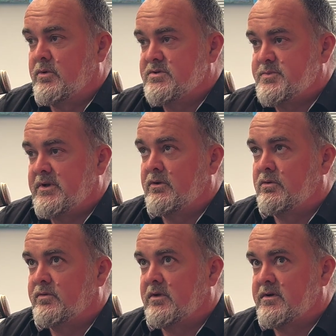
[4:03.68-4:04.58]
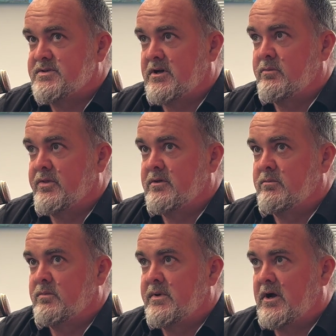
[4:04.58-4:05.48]
spend an awful lot of time with
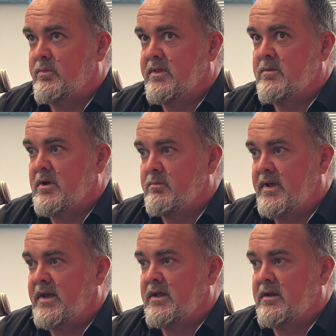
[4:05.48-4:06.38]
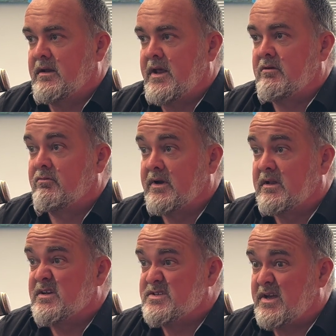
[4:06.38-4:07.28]
them, helping them unpack and
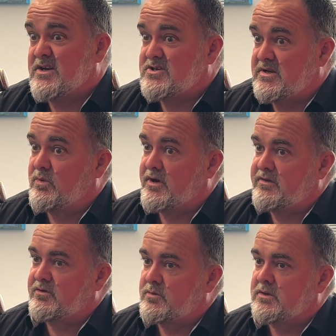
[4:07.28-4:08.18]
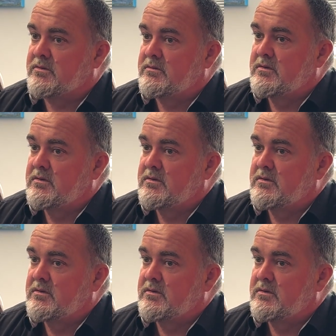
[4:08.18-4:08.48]
realise actually what I do want.